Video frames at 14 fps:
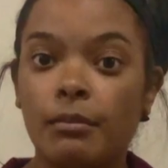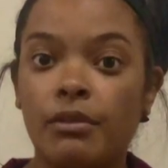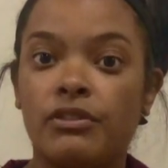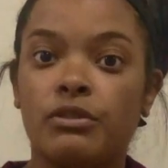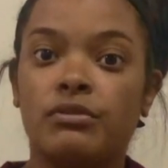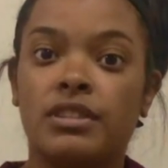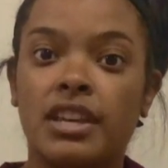of
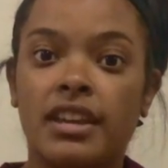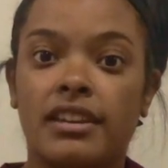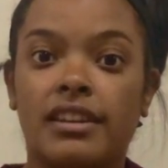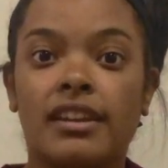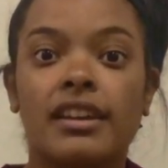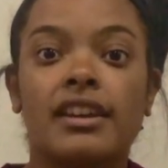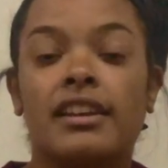you did.
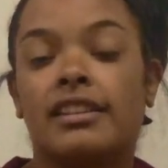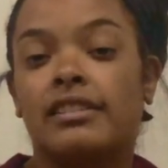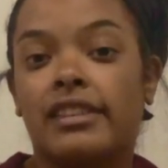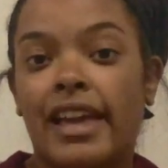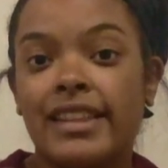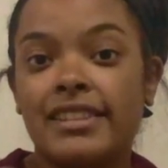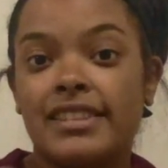
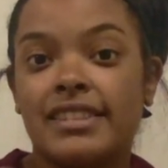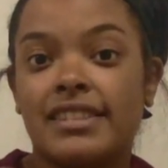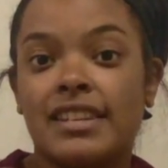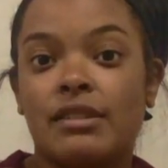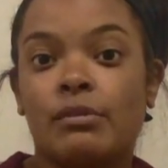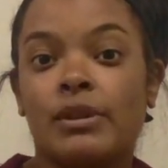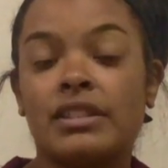Let's
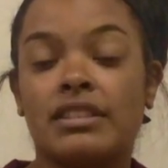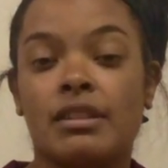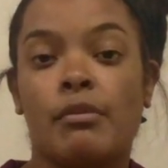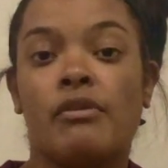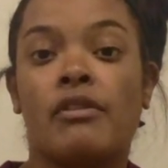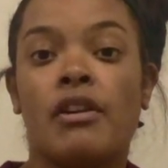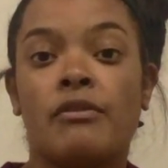see what some
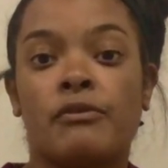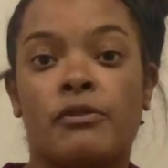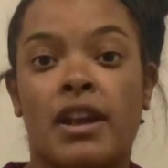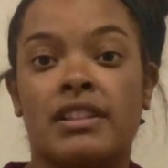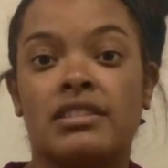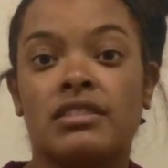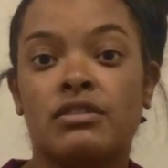of our
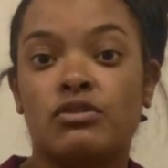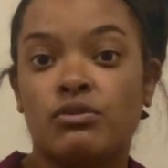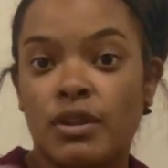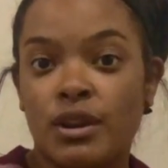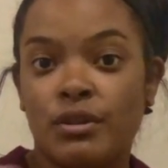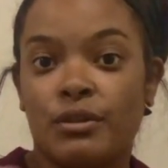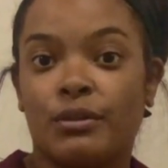friends
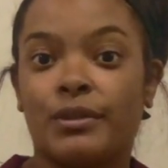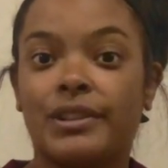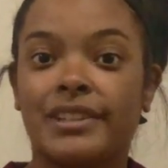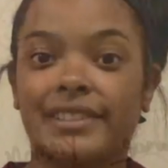drew.